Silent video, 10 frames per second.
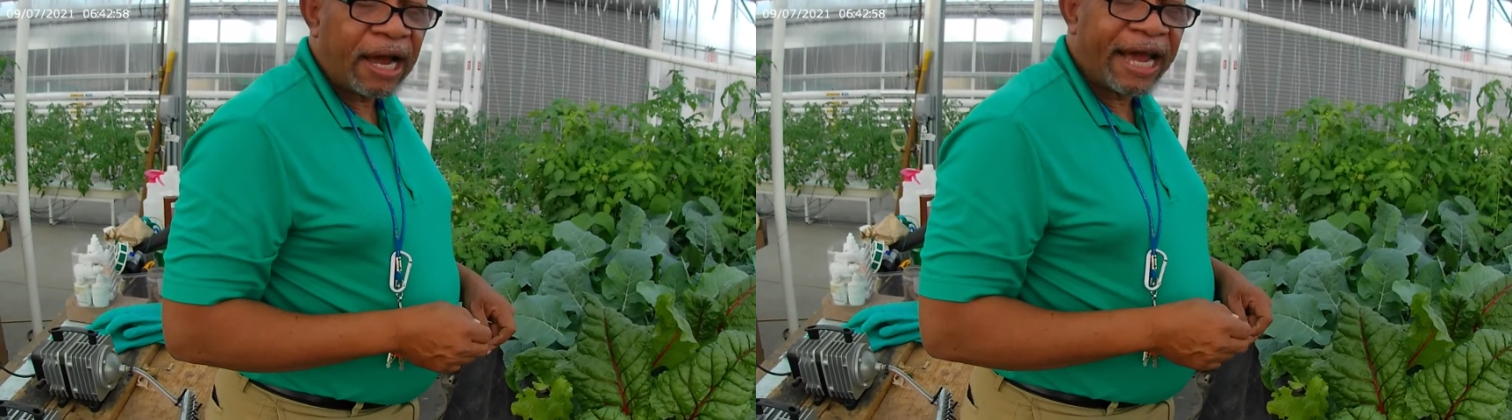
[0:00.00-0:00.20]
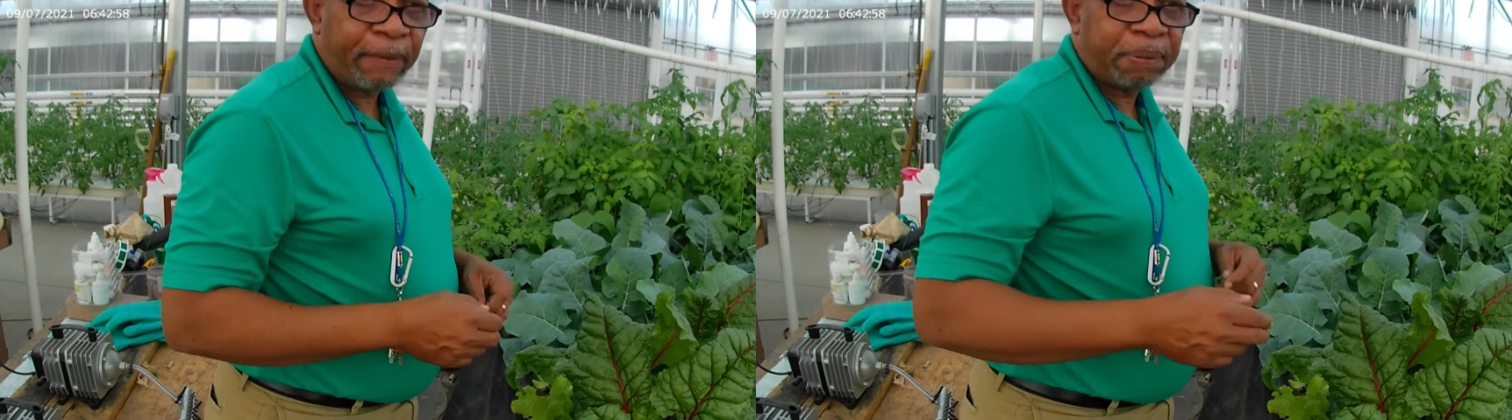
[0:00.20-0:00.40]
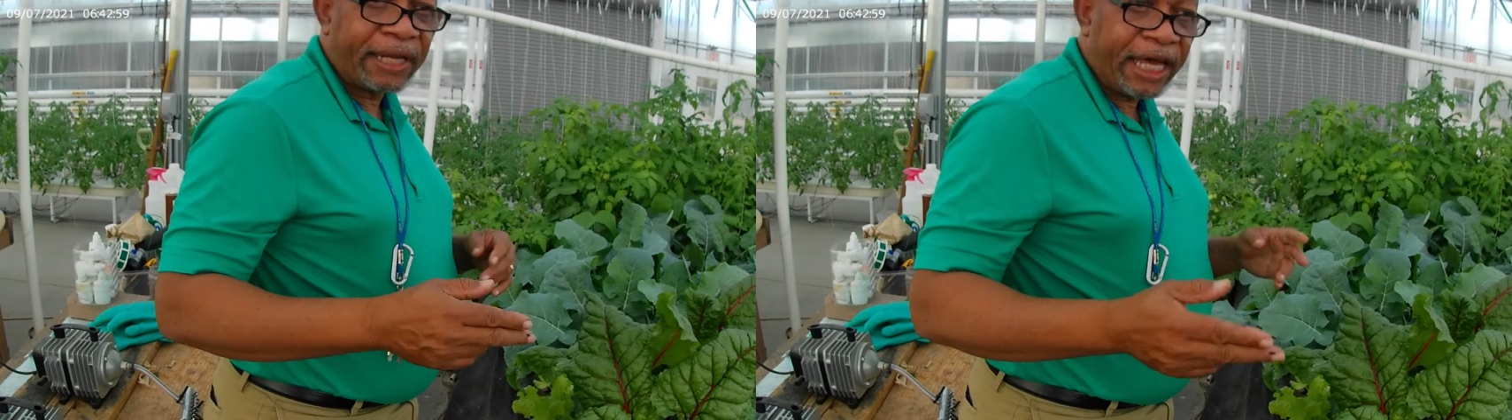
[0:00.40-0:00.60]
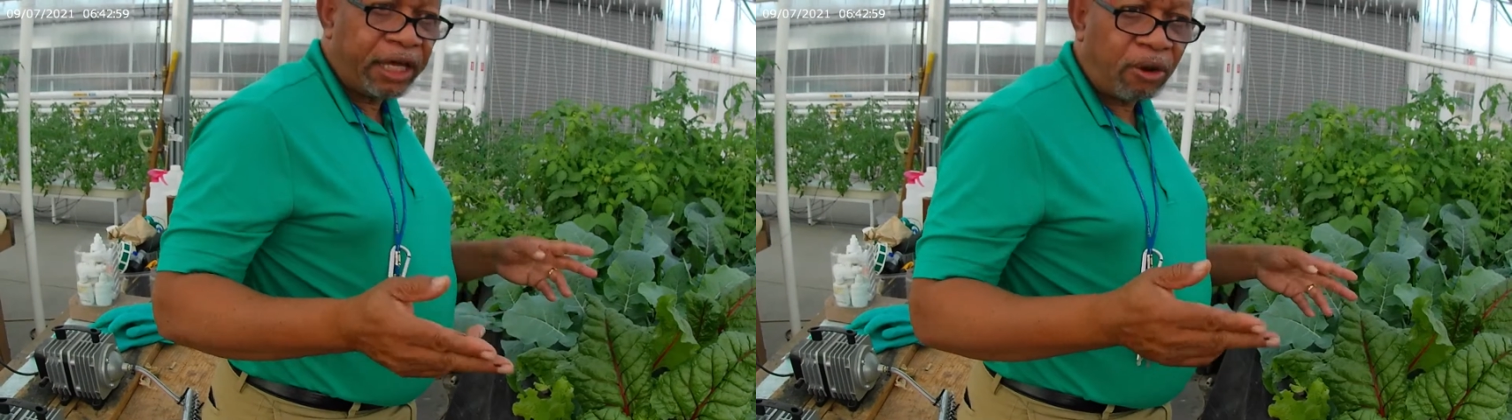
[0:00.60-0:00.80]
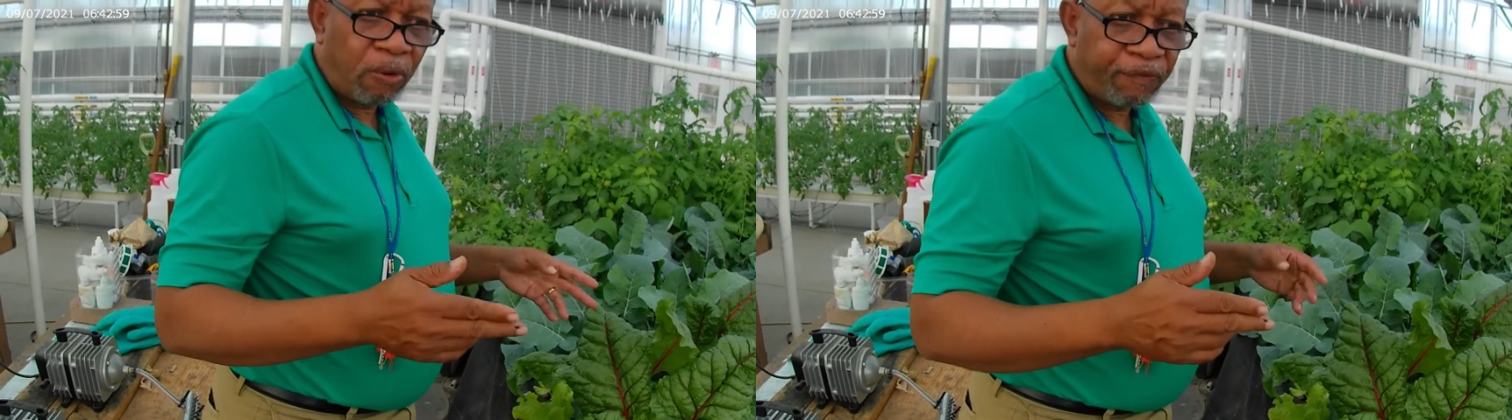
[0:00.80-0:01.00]
A
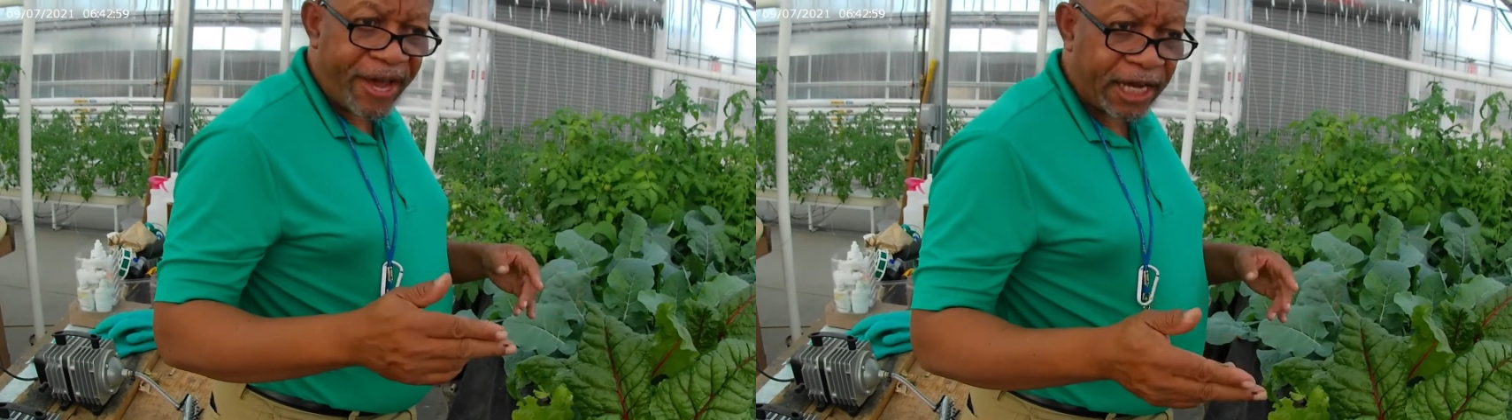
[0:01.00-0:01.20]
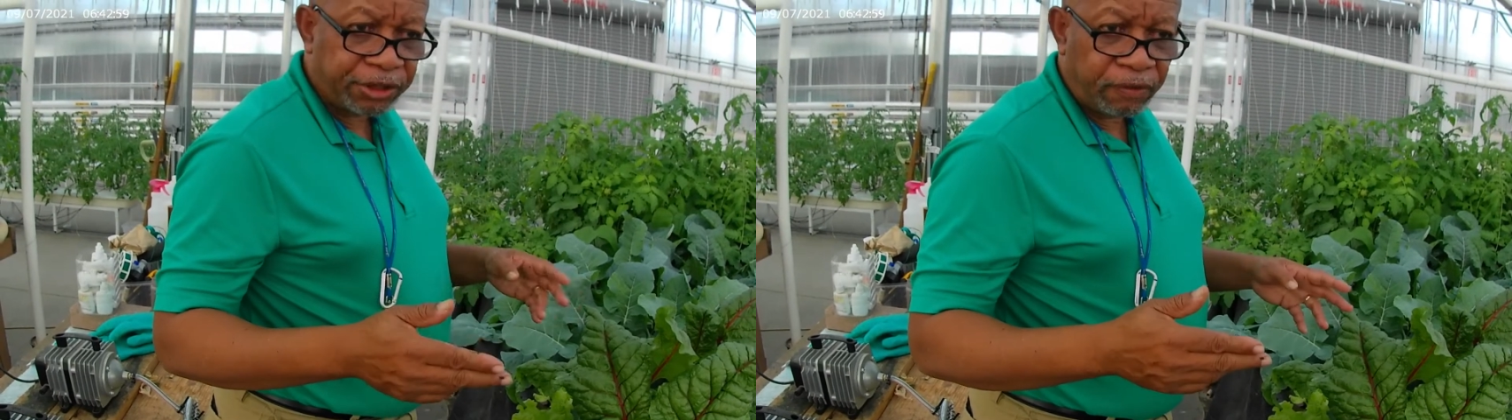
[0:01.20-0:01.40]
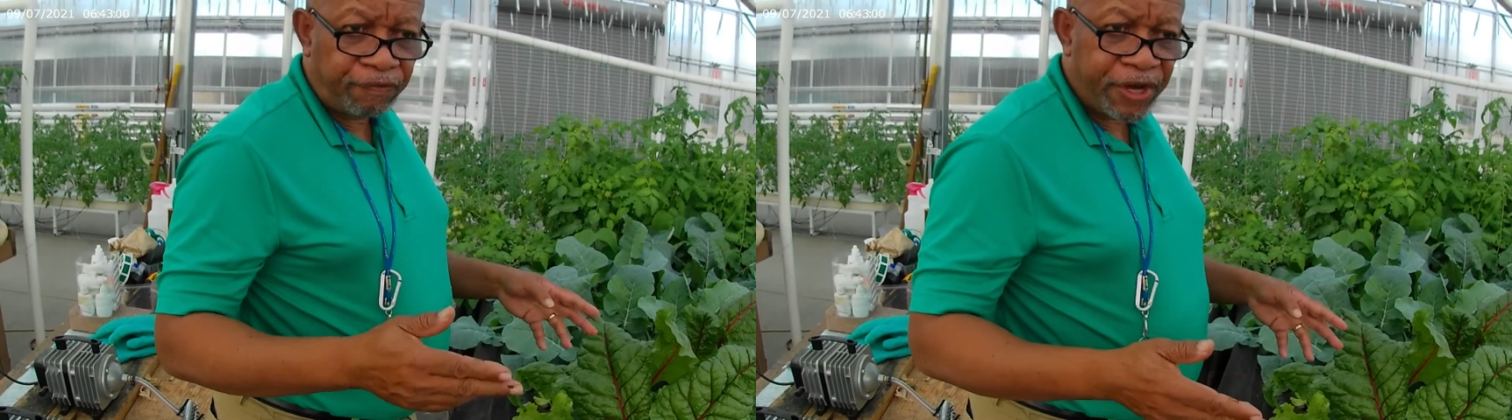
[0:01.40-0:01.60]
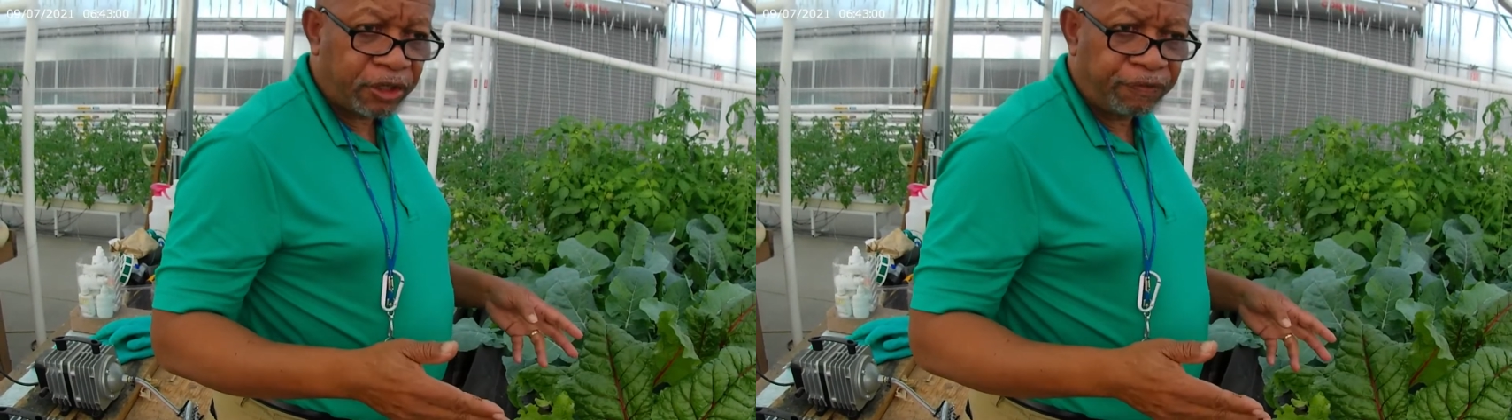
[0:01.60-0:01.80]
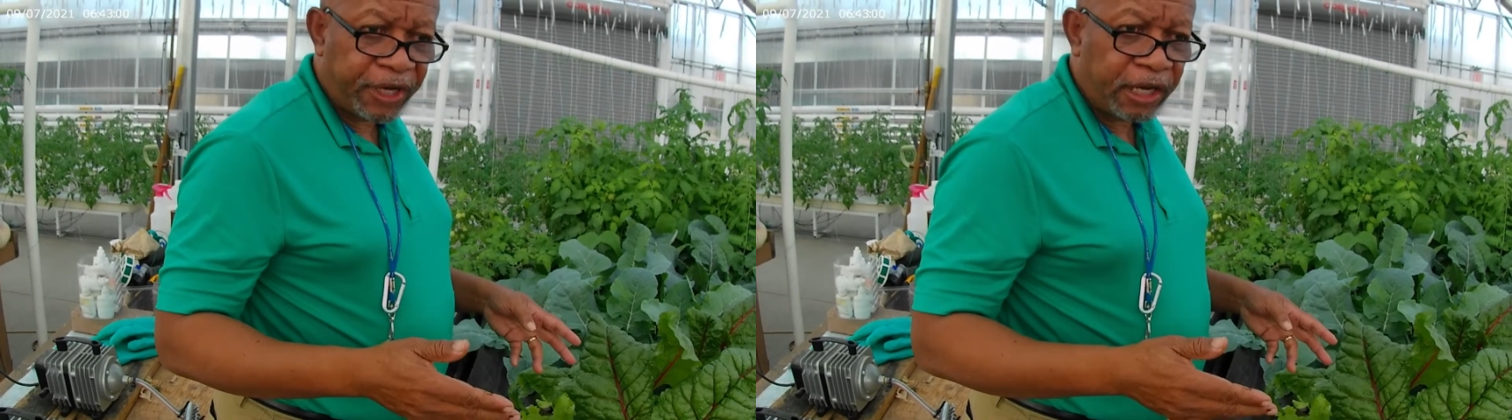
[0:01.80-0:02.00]
plain old-fashioned
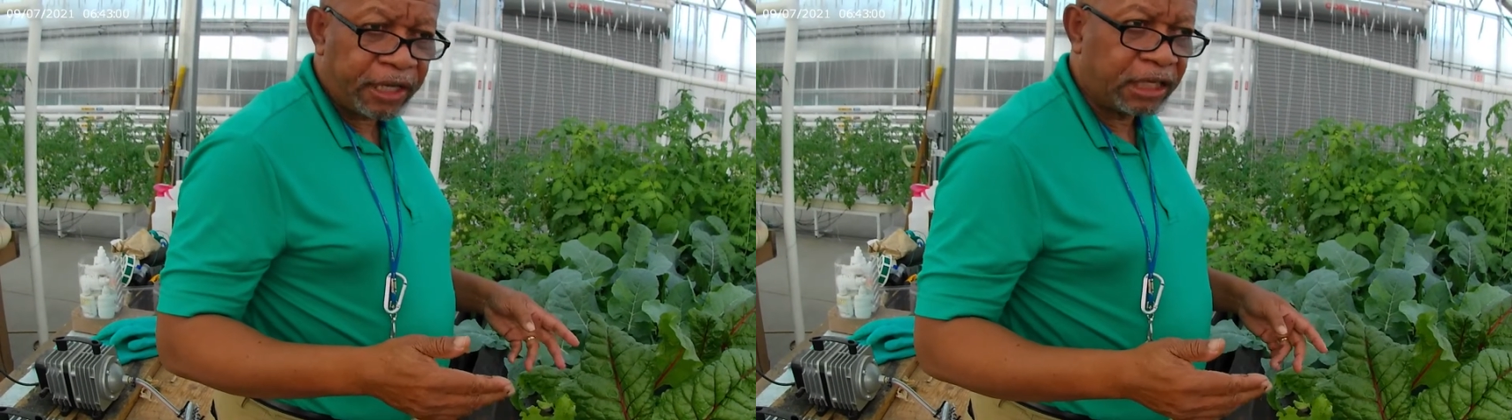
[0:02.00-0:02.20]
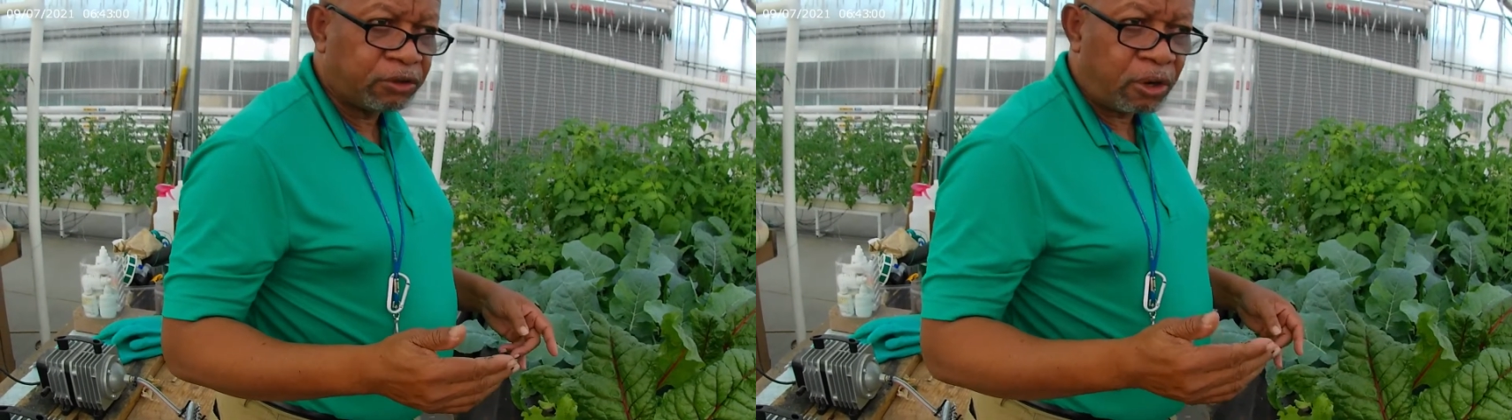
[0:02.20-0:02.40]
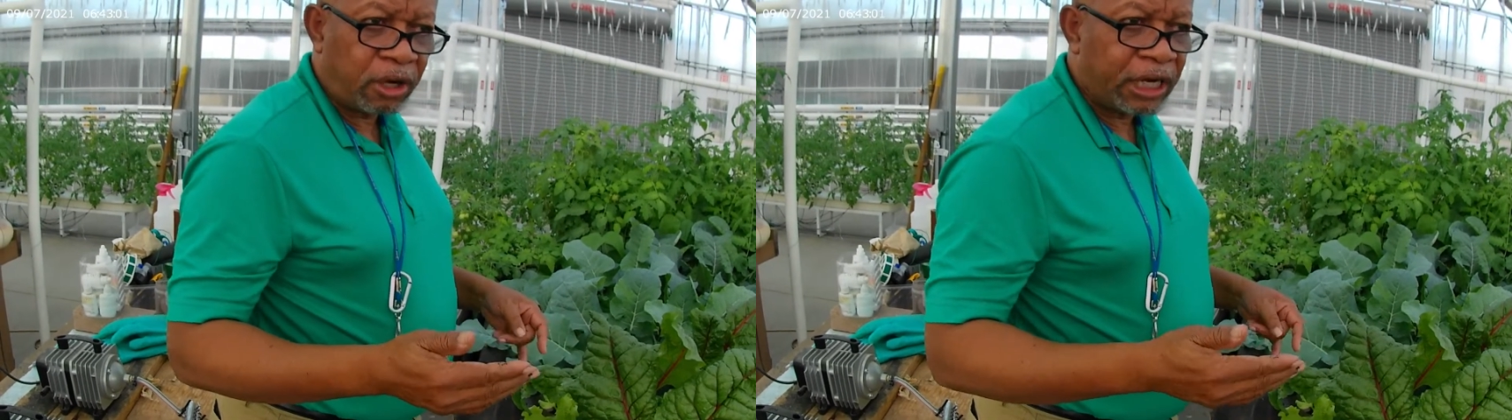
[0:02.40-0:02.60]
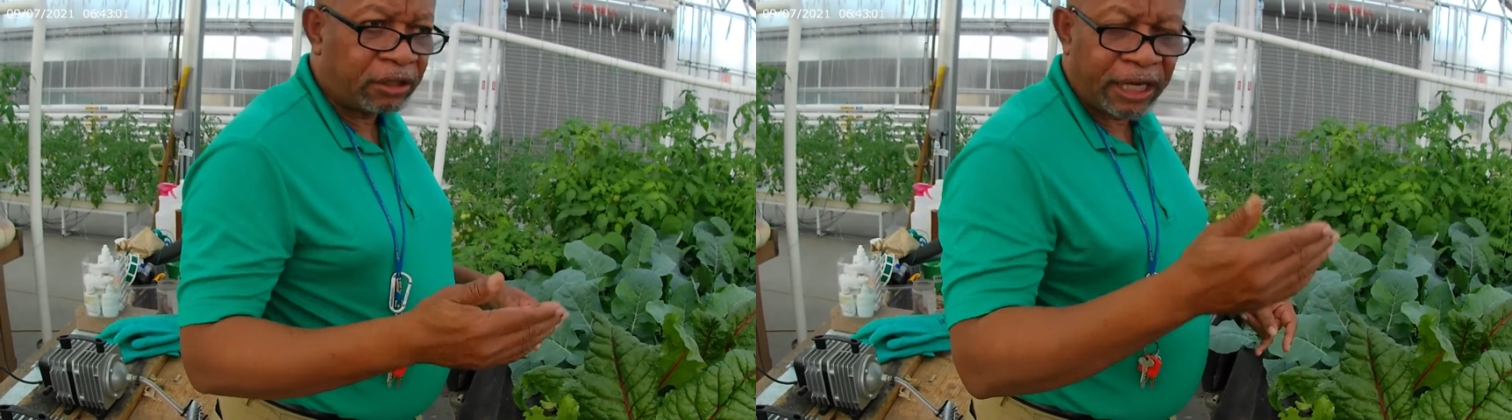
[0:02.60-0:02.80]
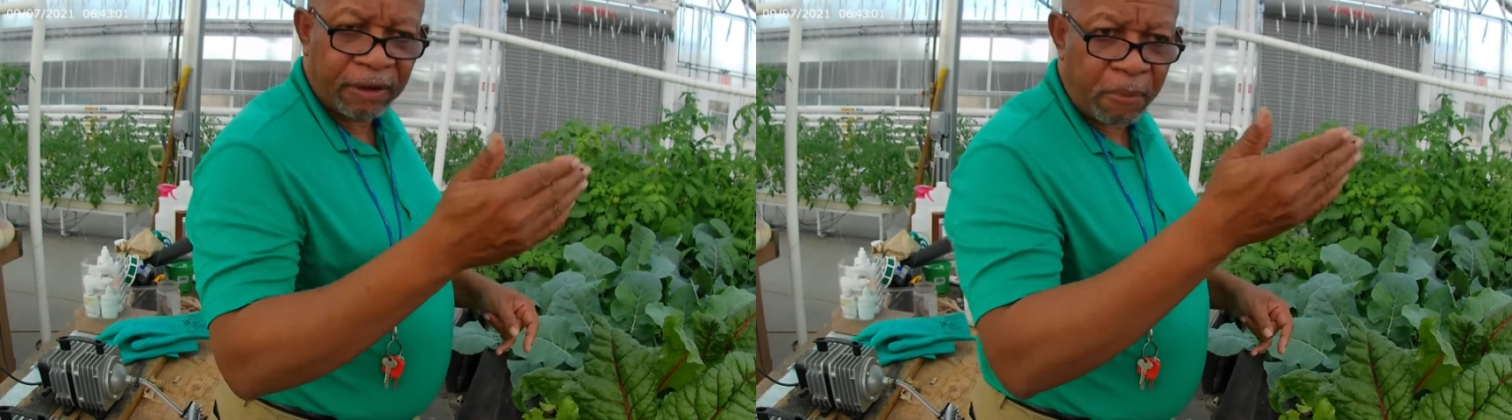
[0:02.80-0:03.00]
fish feed that's gone into